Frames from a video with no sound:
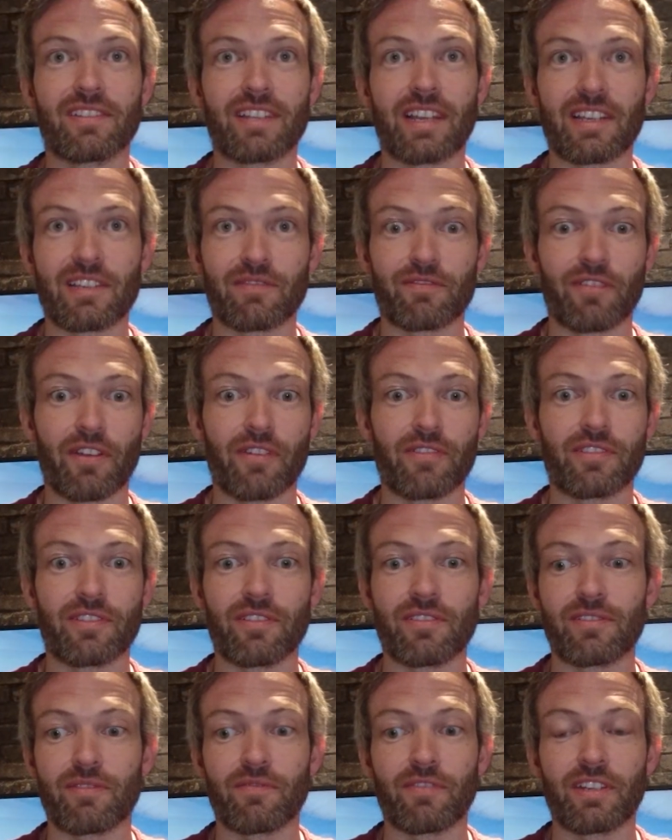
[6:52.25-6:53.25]
take some
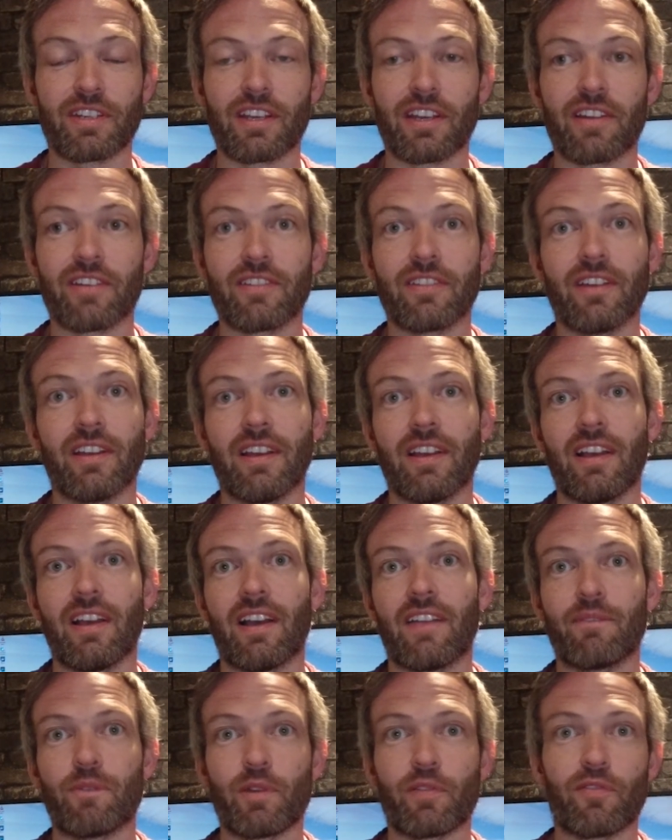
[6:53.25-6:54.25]
photos, some video
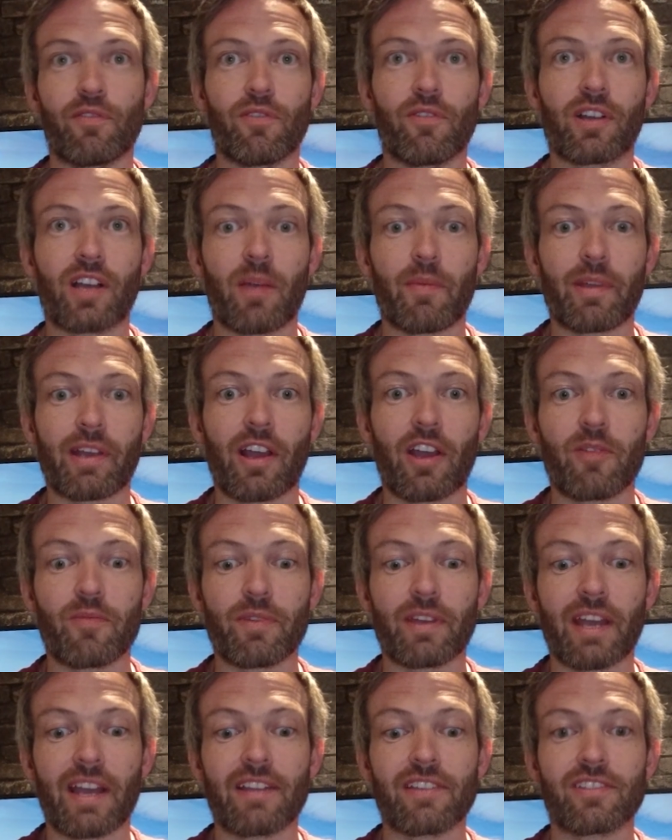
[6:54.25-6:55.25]
before coming home
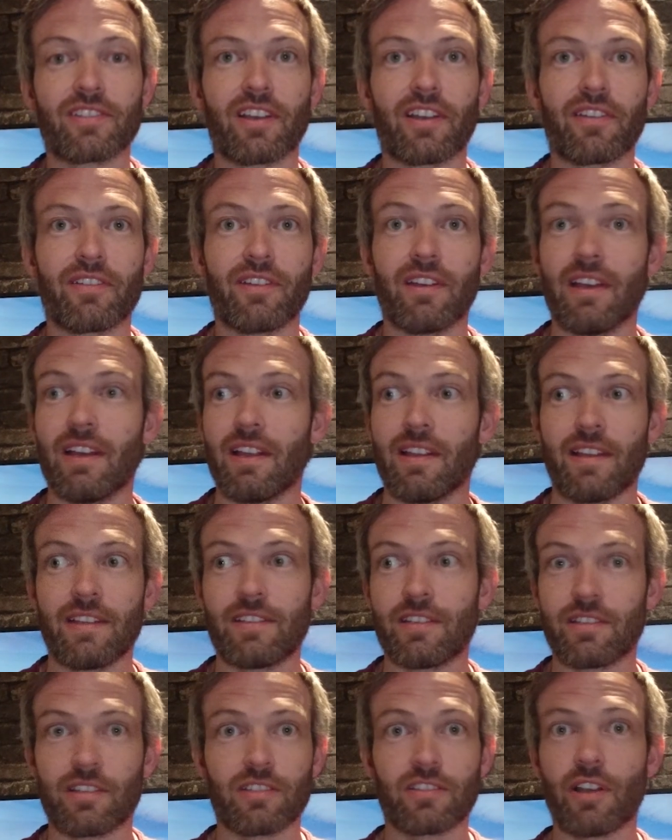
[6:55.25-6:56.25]
again. So
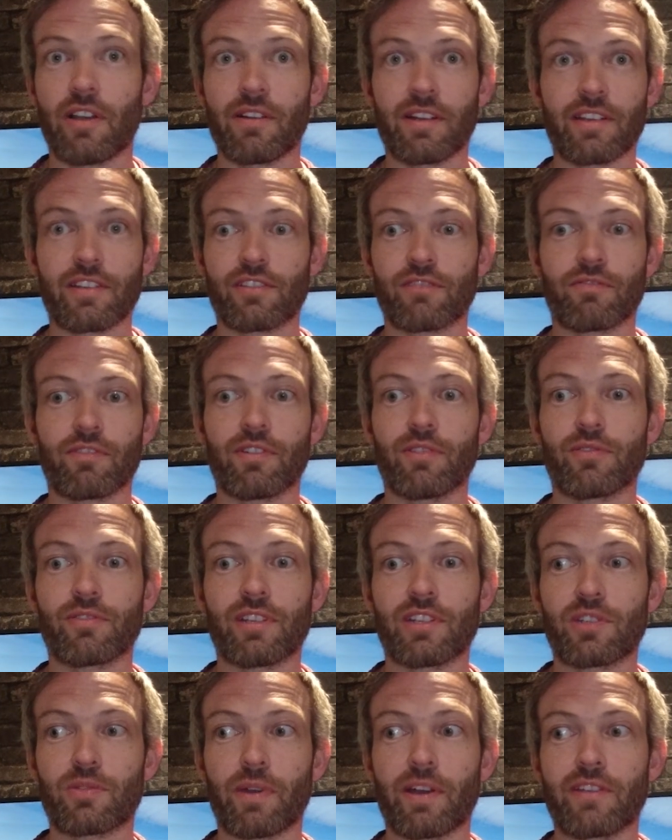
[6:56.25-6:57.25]
this is a totally surreal
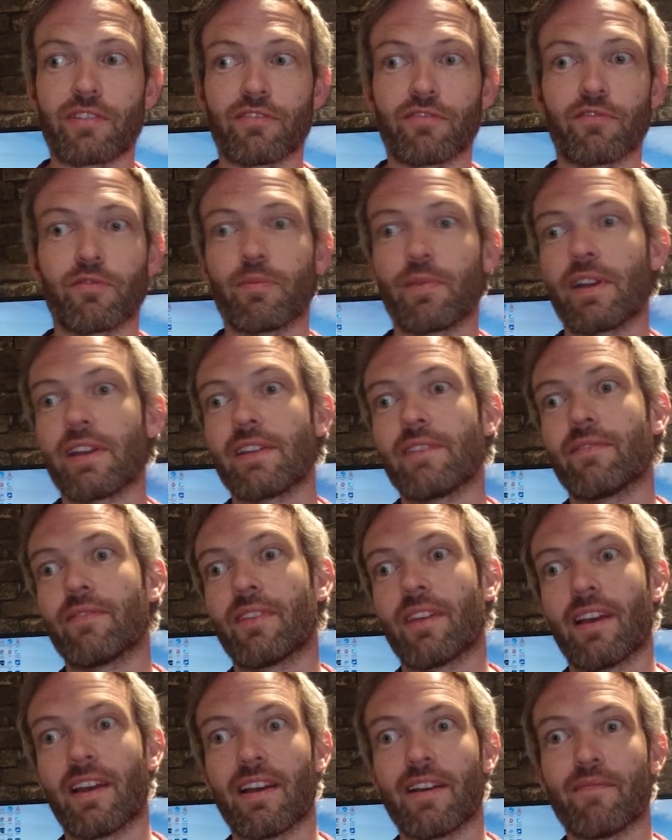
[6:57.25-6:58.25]
situation for me.
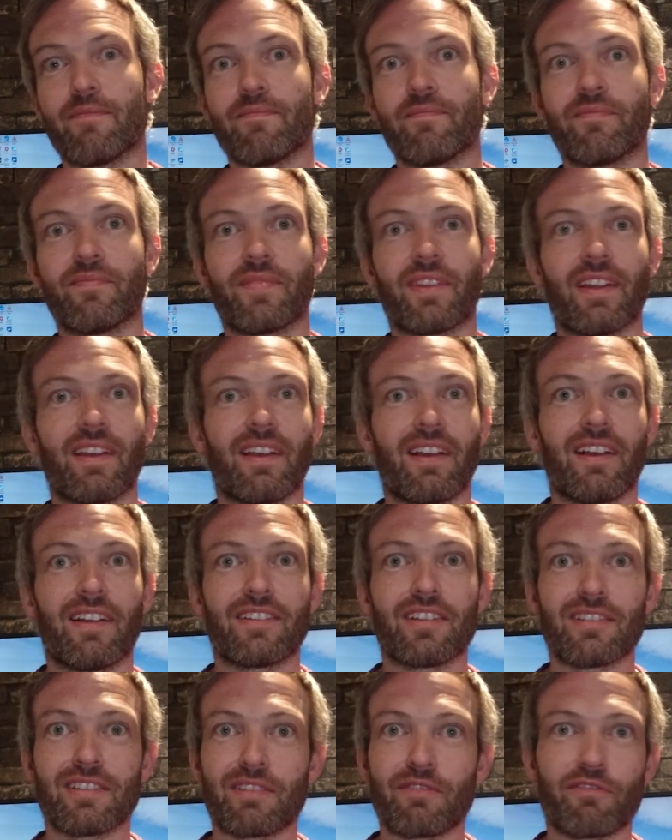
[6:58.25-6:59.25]

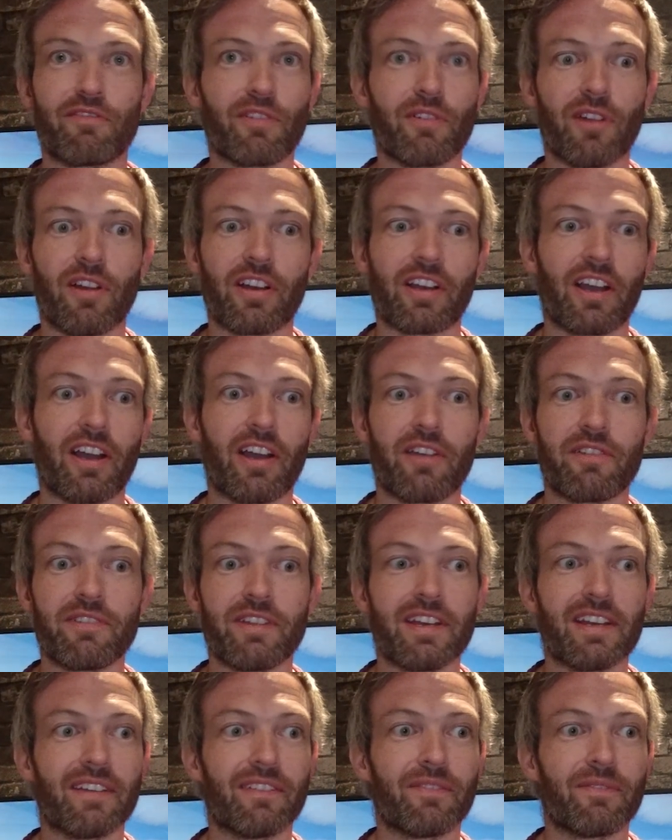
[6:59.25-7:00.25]
Doesn't even feel like I own
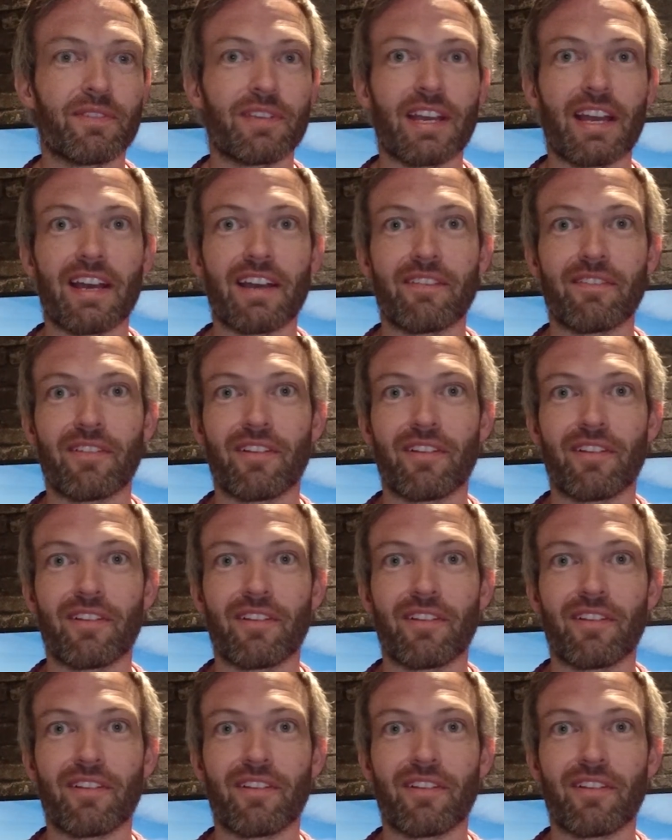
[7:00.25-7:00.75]
it, yet